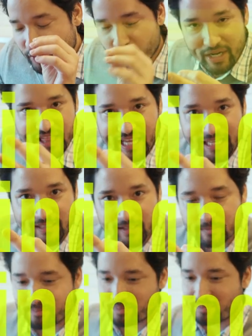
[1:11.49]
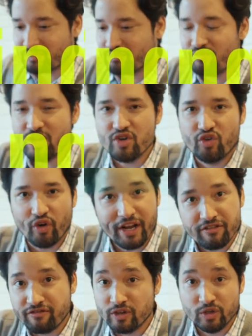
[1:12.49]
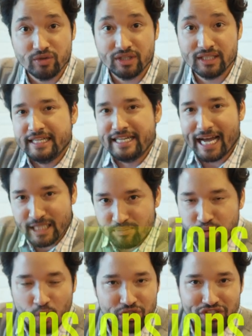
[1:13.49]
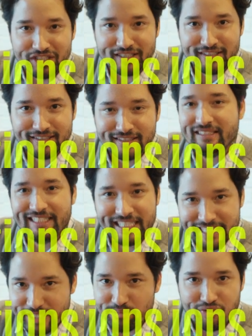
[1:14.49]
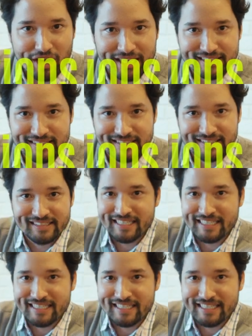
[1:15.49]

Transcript: Three things. Great food, nice portions, decent price.